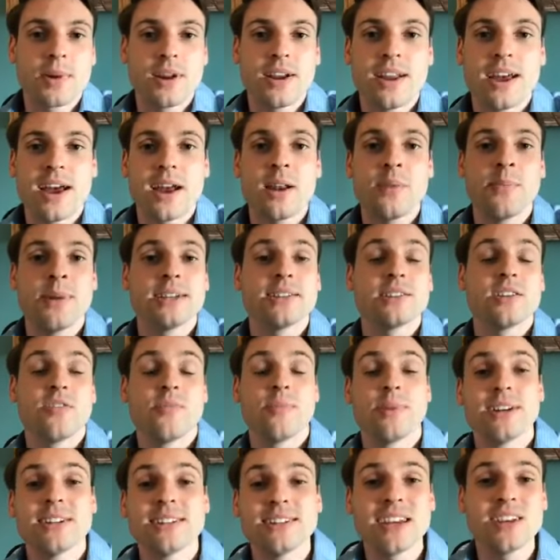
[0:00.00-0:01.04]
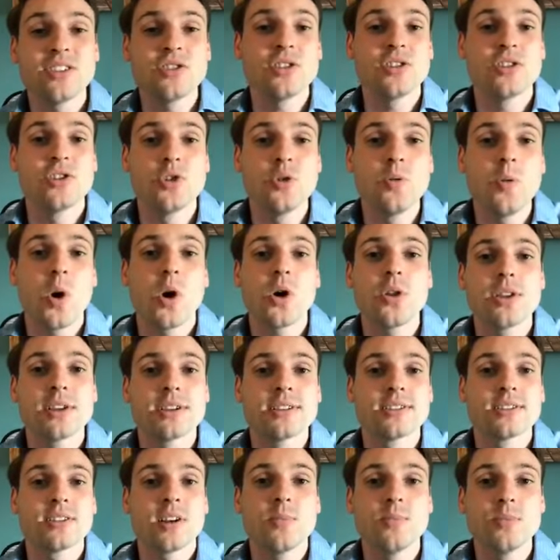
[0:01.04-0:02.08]
I'm getting ahead of myself, but essentially you are
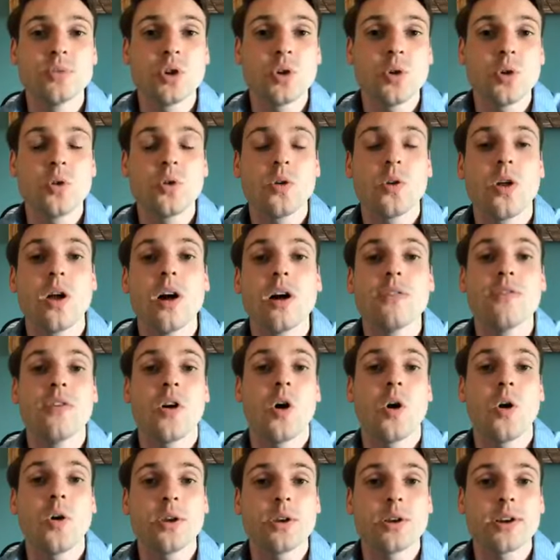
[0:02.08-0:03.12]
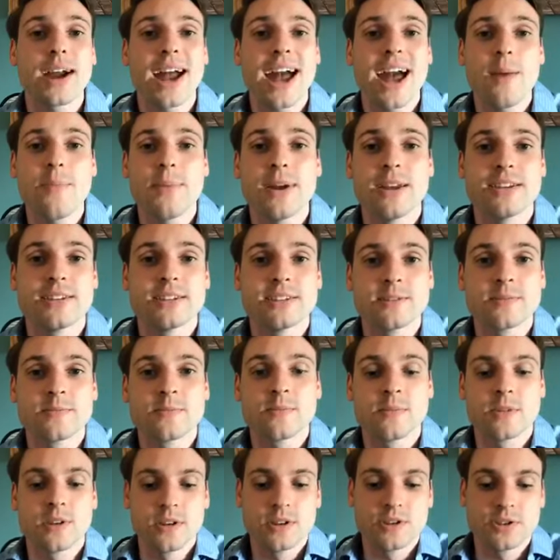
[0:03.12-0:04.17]
the sum total of all your habits.
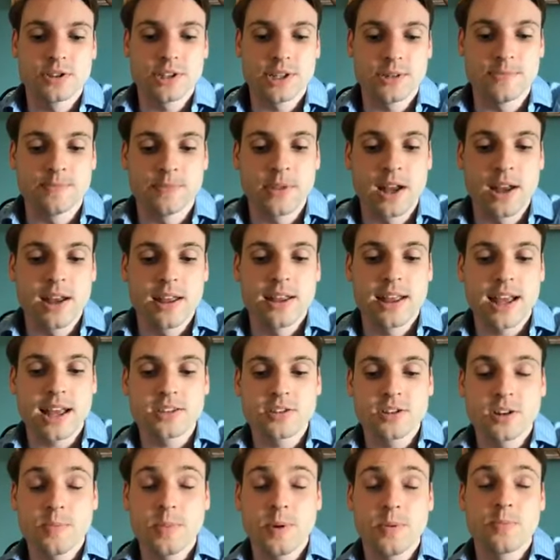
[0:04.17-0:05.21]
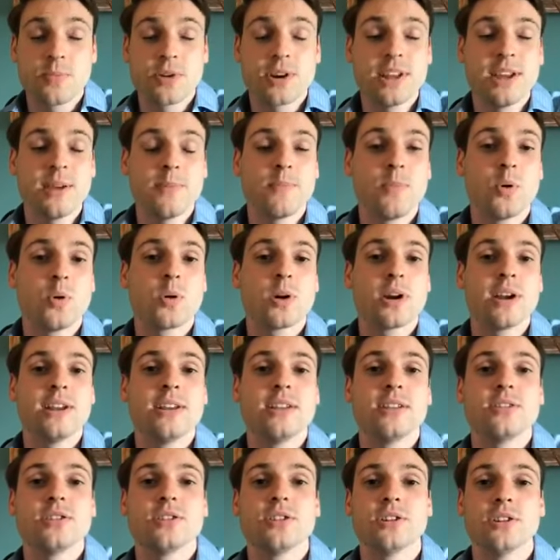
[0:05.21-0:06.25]
So that's going to be pretty
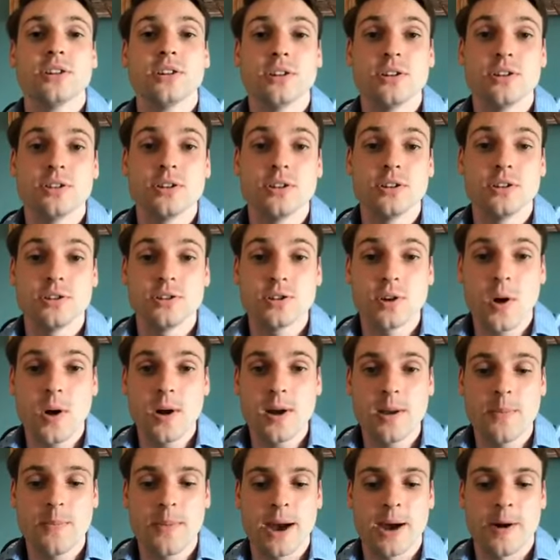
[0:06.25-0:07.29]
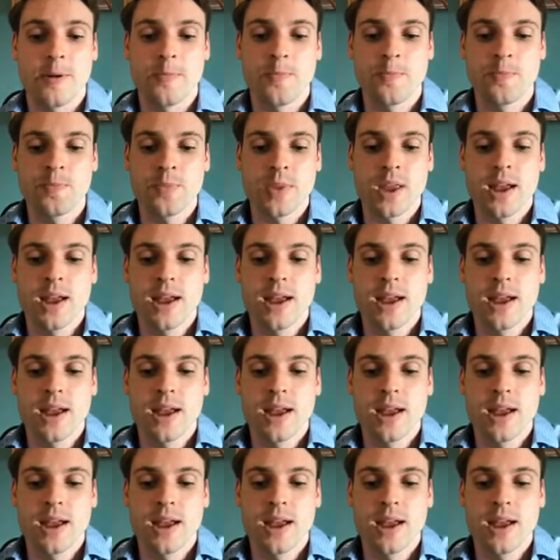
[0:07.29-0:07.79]
important to talk about.